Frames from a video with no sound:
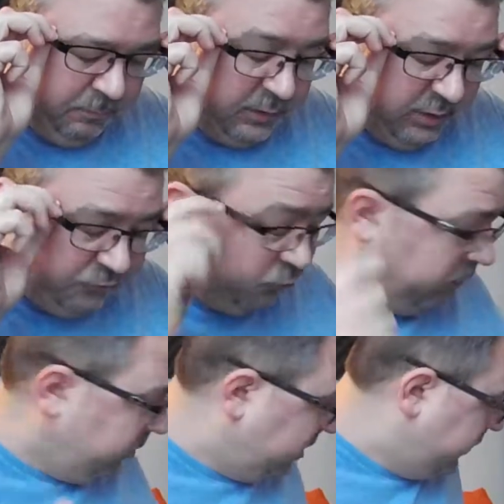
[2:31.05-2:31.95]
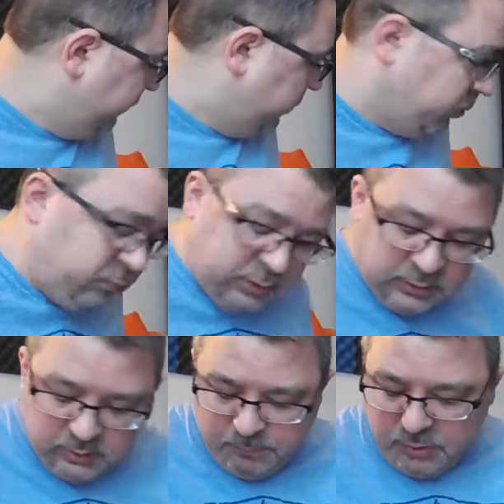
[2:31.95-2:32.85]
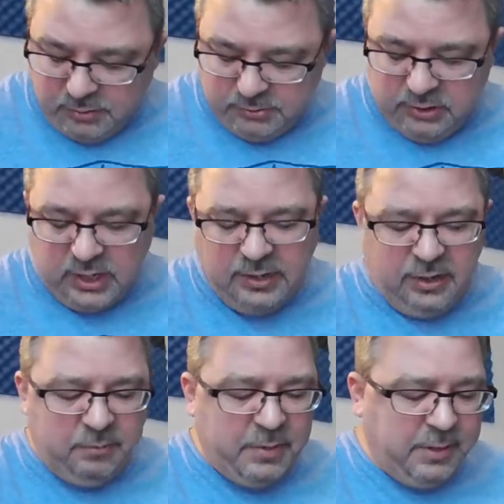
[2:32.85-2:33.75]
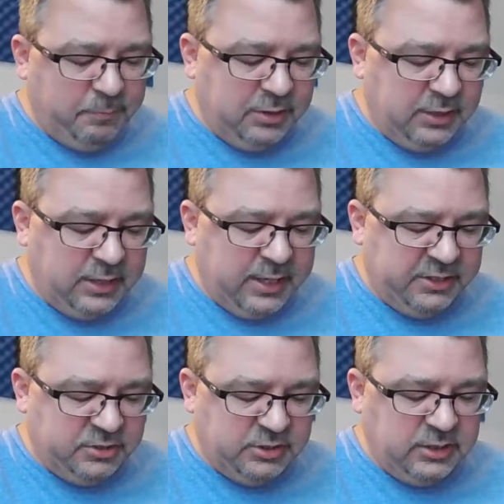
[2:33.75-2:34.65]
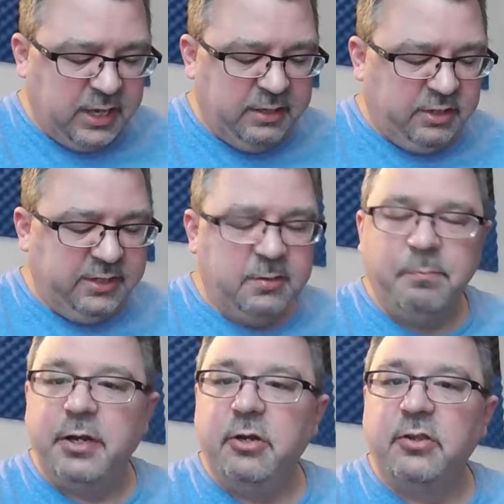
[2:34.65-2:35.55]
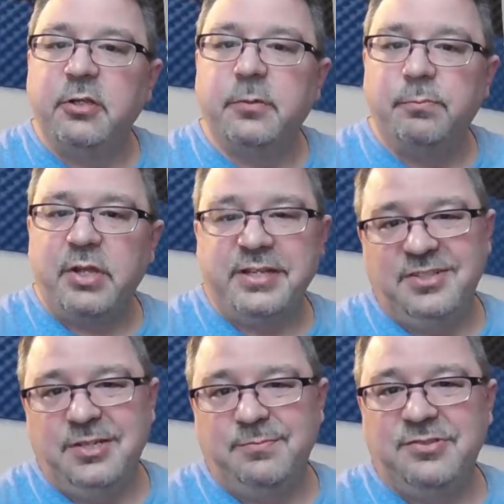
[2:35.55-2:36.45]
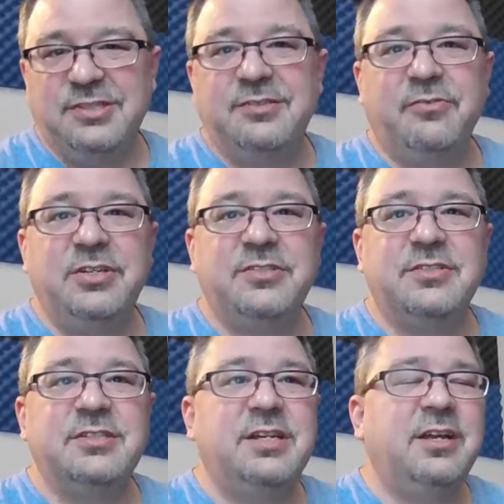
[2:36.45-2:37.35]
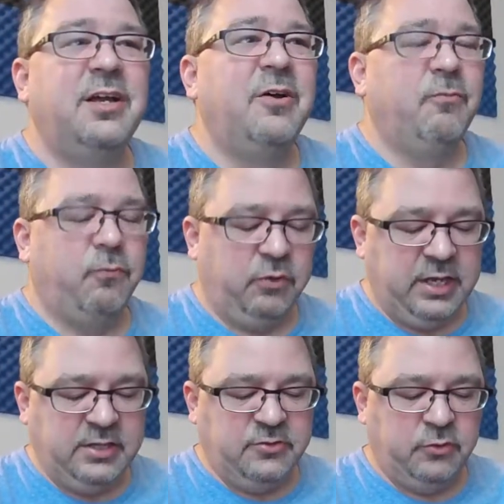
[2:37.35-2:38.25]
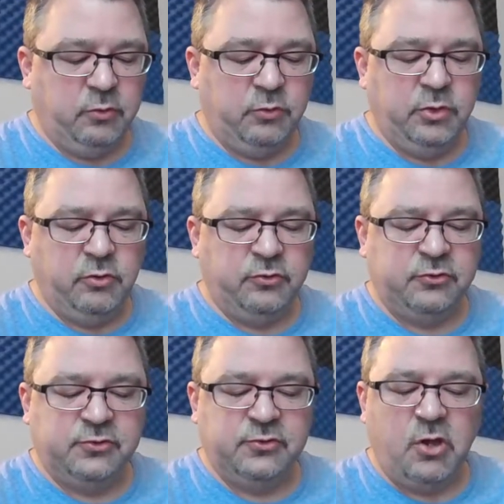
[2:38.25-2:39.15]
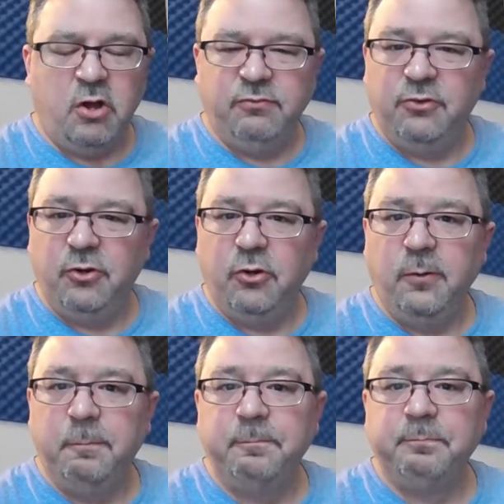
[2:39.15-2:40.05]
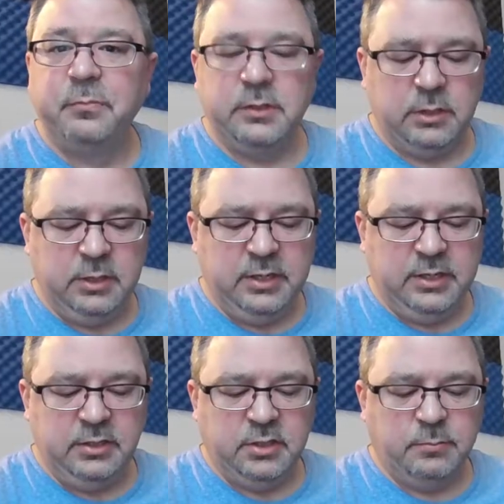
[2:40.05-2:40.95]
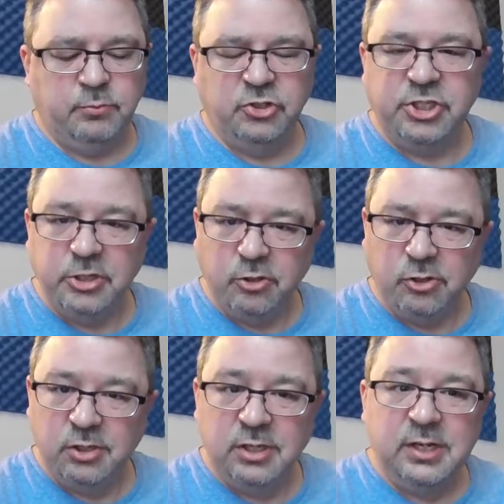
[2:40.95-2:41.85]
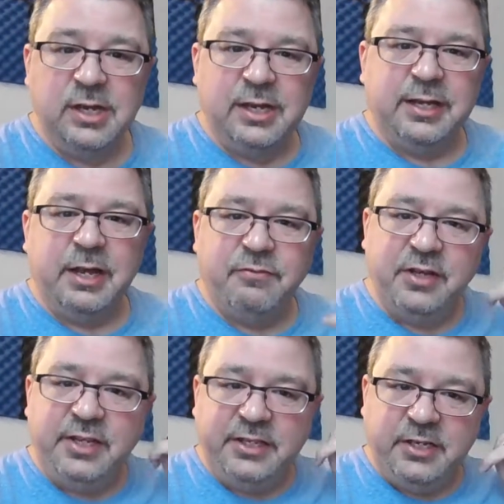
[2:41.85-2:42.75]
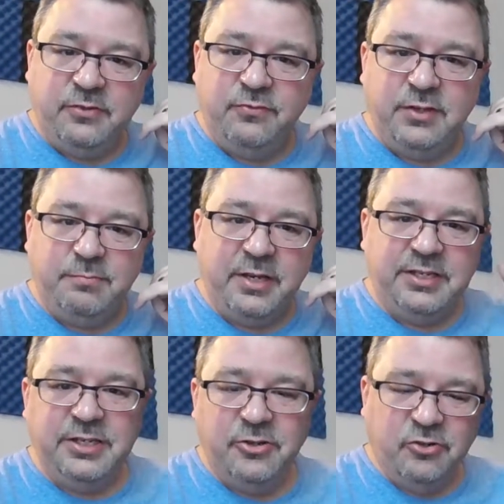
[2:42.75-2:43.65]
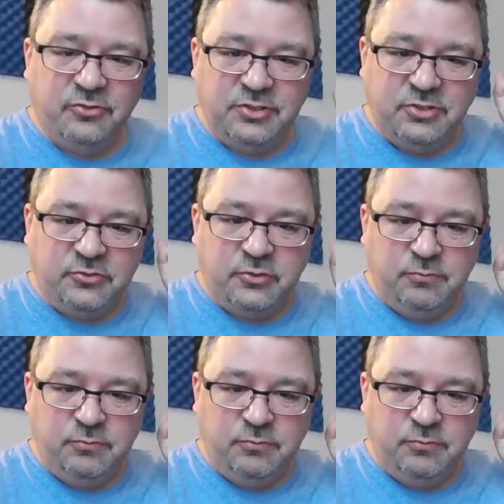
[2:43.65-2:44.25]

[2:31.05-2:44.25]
extremely comfortable. Probably, in my opinion, actually, I like them better than Comply tips, and the reason for that is they're a little softer and mushier, and I find that they just fit in my ears and just